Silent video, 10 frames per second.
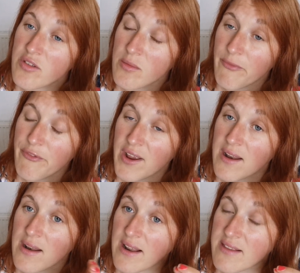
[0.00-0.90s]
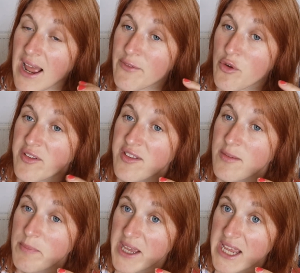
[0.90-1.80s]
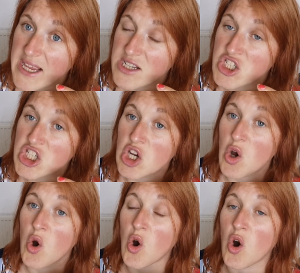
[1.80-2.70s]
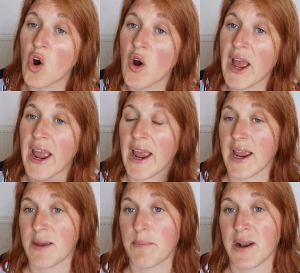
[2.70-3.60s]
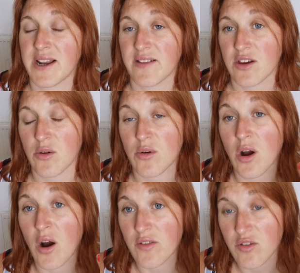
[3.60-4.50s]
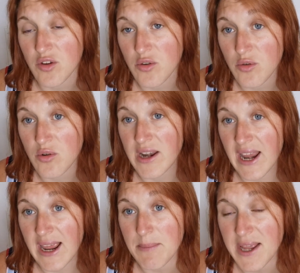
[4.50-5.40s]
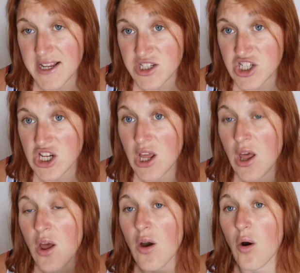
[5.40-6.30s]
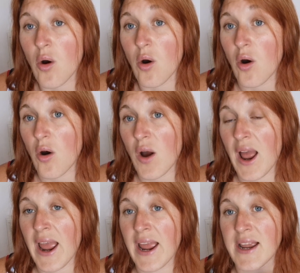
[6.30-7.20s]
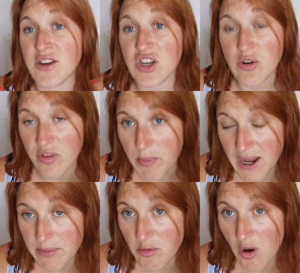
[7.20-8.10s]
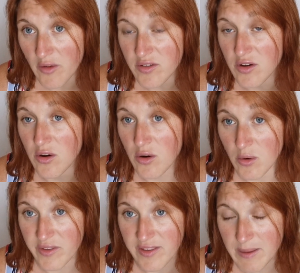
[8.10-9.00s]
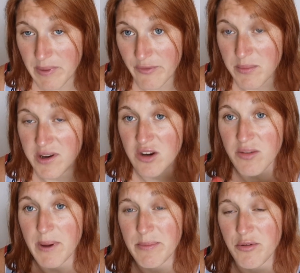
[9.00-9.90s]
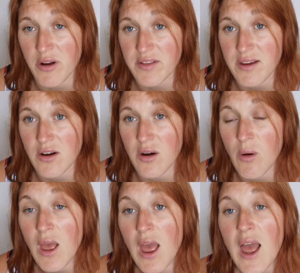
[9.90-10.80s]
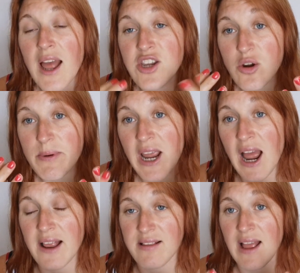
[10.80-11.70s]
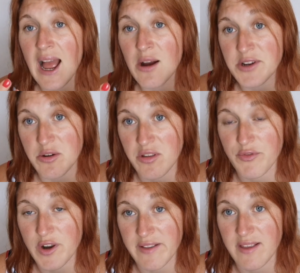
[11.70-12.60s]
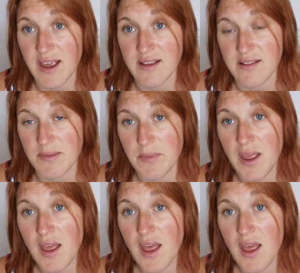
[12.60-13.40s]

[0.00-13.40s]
something that's either a speech or a political cartoon, an image, or a newspaper article or snippet from a newspaper article, and you'll be asked how useful it is.